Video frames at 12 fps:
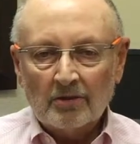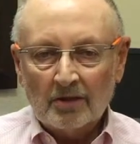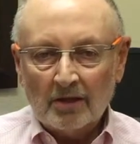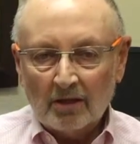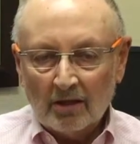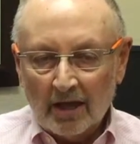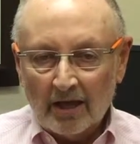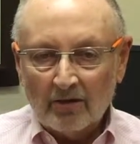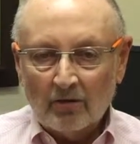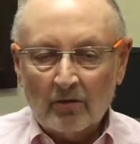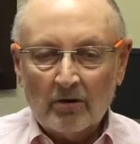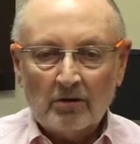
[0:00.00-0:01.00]
the
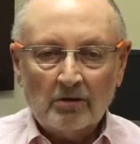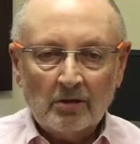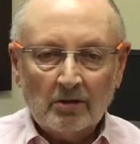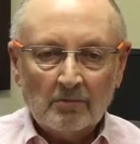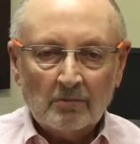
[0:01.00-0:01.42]
landlord